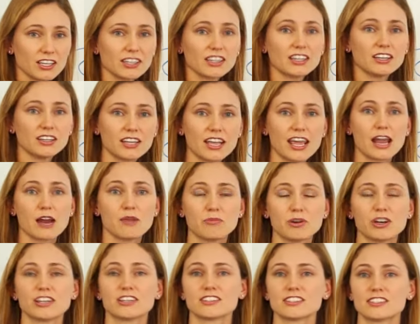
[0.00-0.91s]
a little
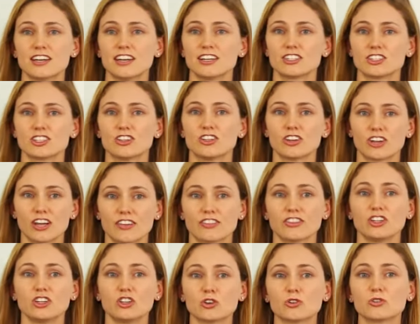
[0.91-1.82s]
camera inside to look
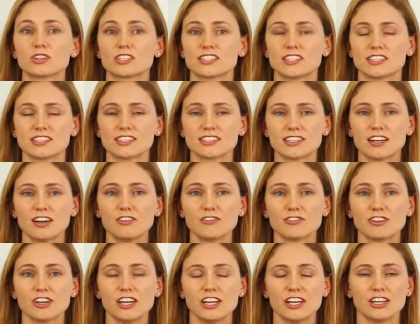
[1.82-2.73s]
at the uterus
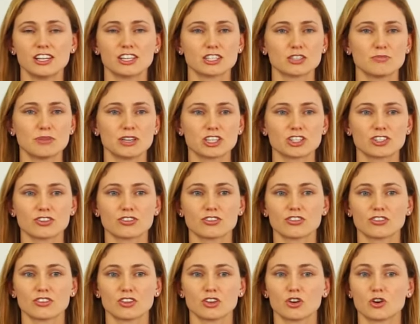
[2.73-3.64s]
itself to make sure
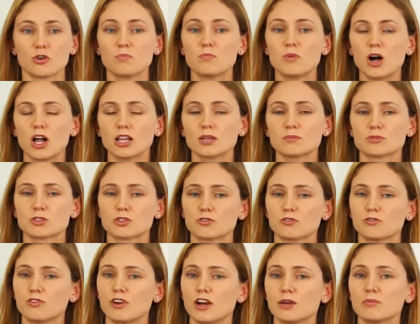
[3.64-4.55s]
that there are no polyps
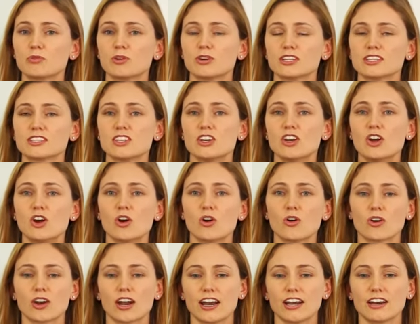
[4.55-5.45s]
or fibroids
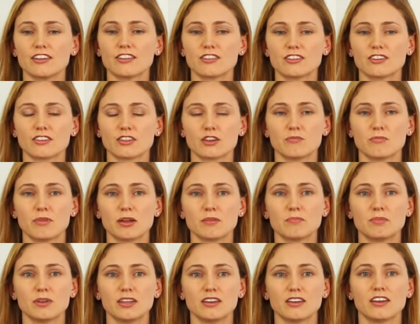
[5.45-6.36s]
or anything that
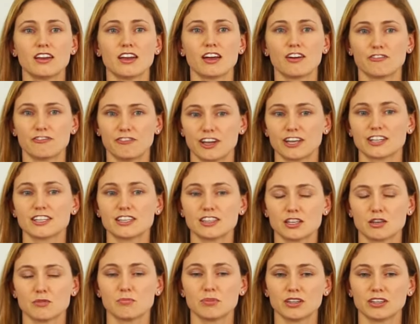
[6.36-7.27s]
might be
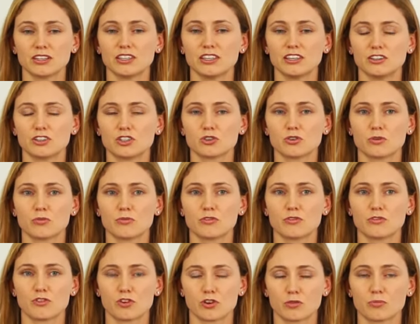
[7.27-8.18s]
affecting the ability
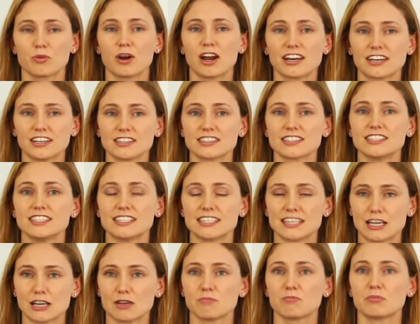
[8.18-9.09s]
for a pregnancy
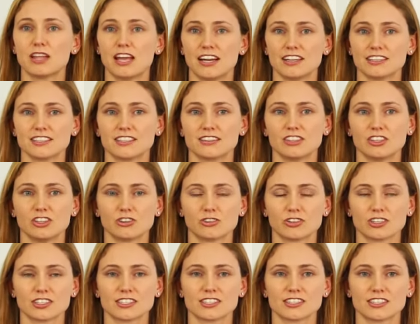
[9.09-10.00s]
to implant in the
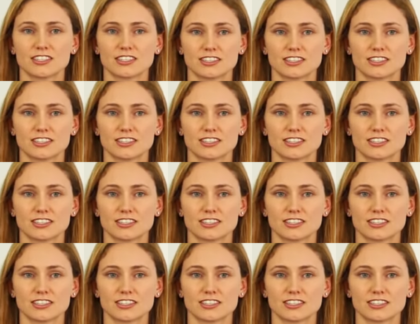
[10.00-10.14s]
uterus